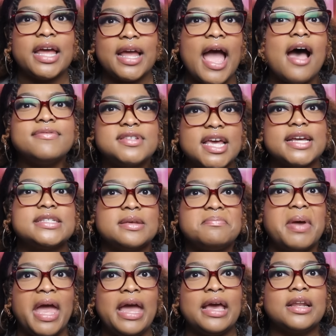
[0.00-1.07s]
have sex in
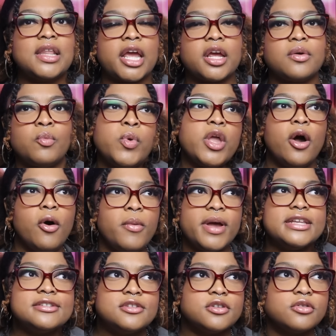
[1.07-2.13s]
bed like we
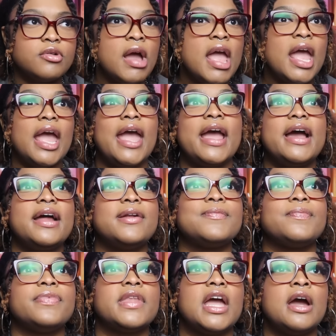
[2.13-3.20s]
always do. And
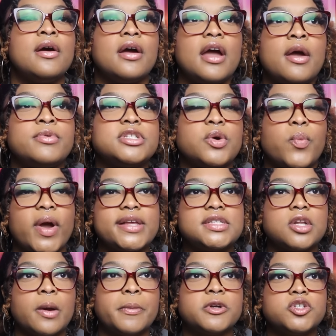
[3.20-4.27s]
it was a
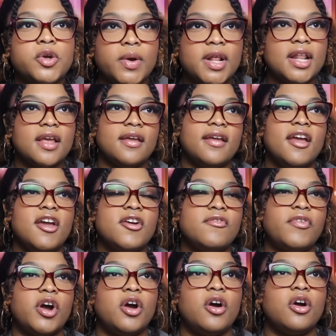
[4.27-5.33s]
wasted opportunity
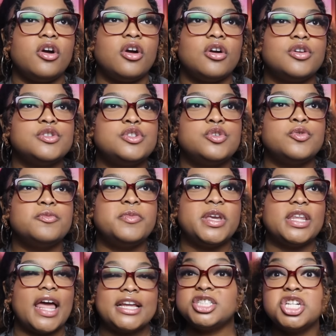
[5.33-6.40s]
for her to be
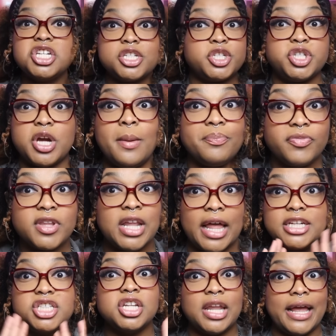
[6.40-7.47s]
like, she just jumped,
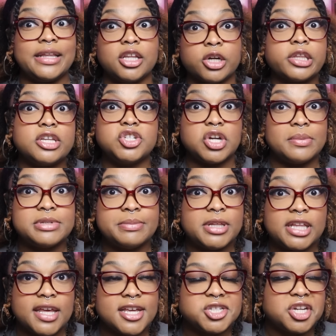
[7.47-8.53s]
like she like literally jumped him in
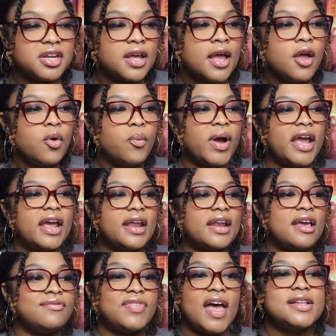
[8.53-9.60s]
the kitchen, when
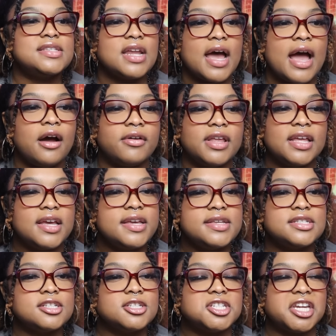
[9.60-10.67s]
if that's not how he
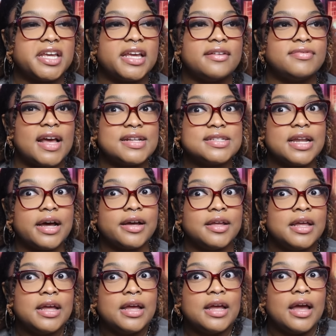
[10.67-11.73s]
is and shit, if that's not
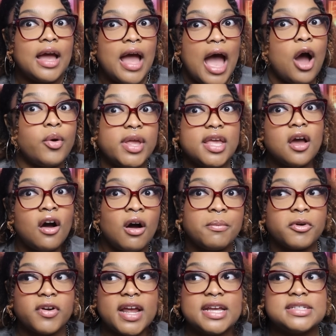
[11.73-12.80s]
how he
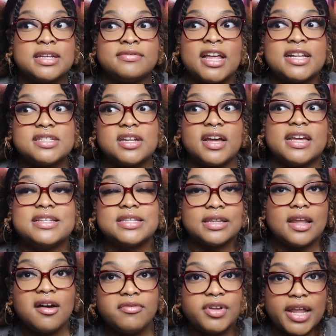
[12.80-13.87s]
operates, if that's not his
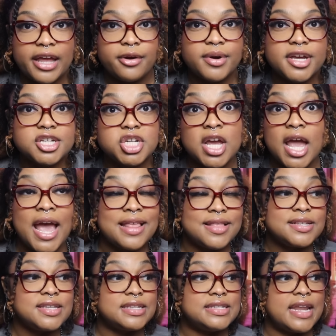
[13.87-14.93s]
love language, and
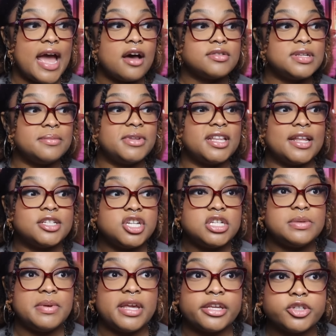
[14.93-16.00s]
this is now something that
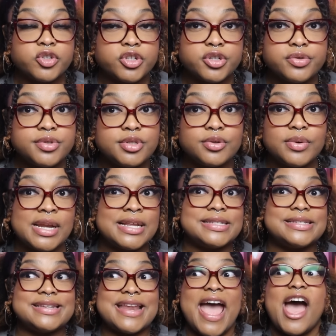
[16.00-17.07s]
she's being introduced to and
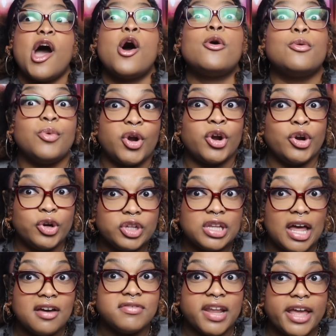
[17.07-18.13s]
is now her
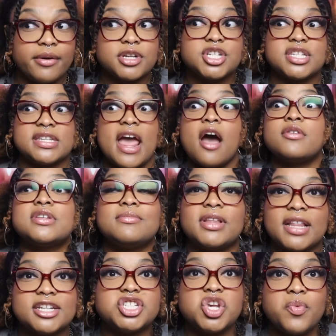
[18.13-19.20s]
love language, is now something
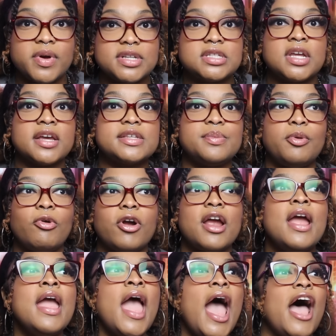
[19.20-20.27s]
that she wants to explore,
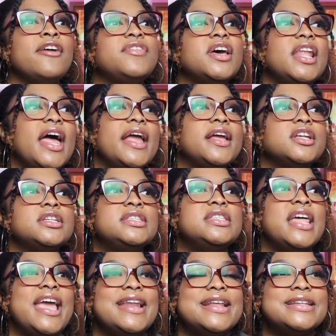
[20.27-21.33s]
I feel like
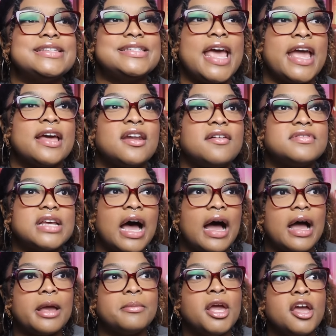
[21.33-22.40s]
they didn't take enough
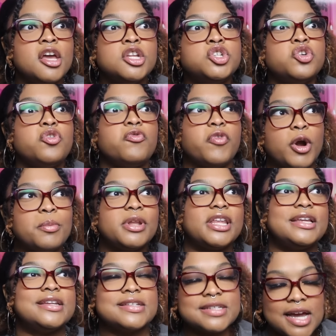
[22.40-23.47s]
time to
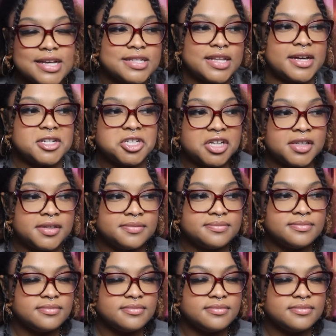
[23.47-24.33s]
verbally discuss that shit.